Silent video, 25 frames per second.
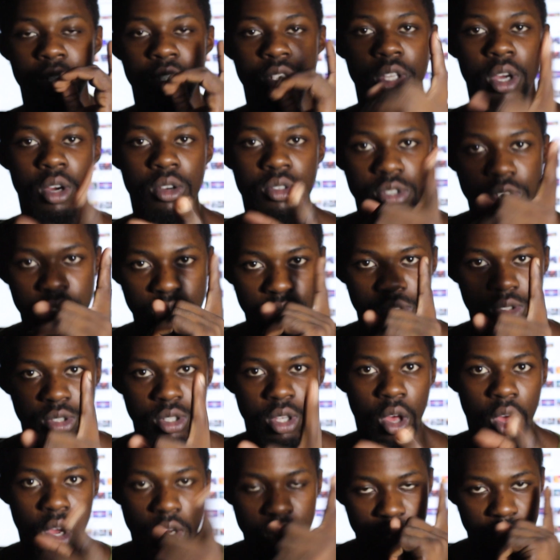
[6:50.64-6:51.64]
Don't you
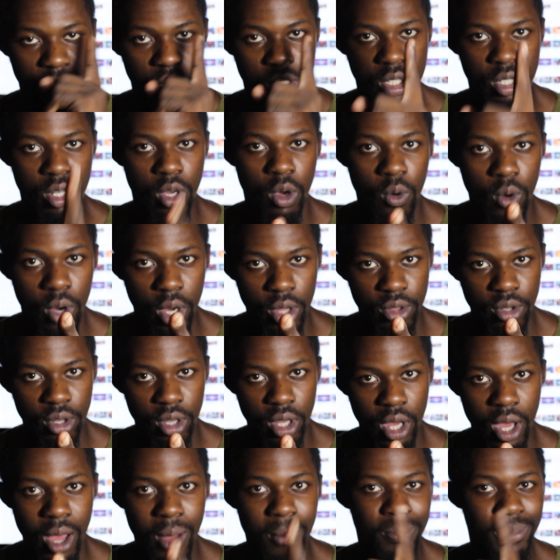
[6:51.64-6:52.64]
talk to no other
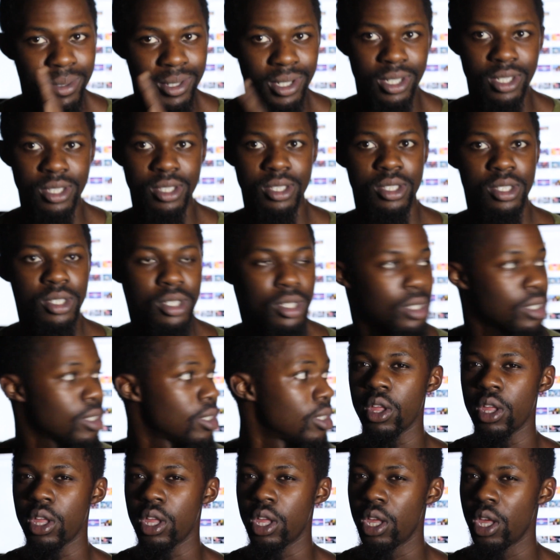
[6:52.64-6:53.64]
companies.
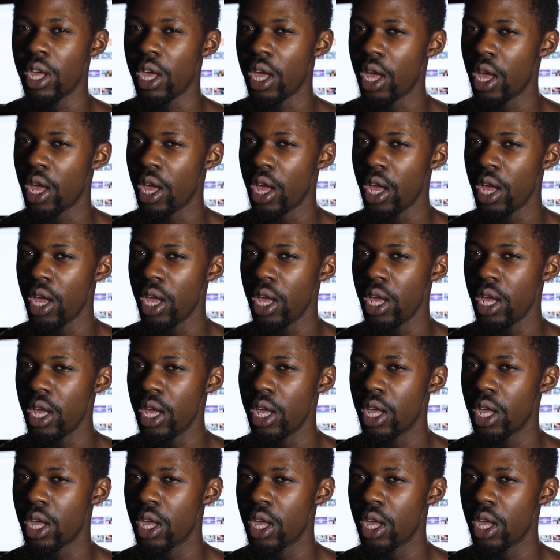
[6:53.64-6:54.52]
Okay.